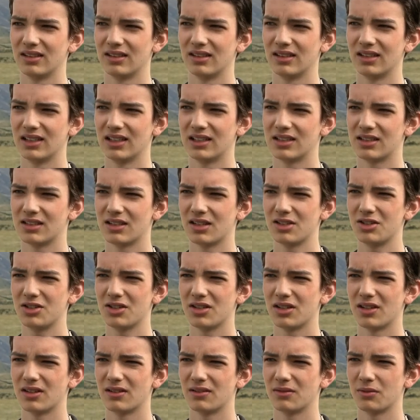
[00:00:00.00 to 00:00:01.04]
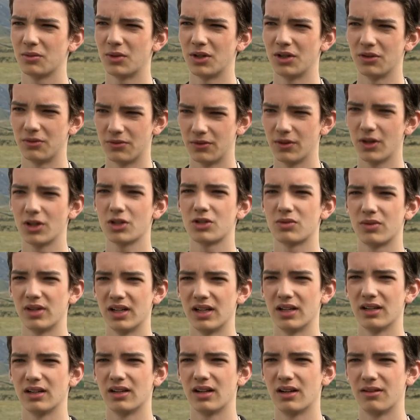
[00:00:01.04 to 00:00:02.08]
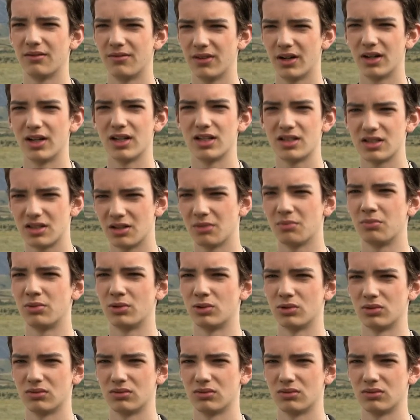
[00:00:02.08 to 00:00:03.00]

It's such a, when you first read it, a very simple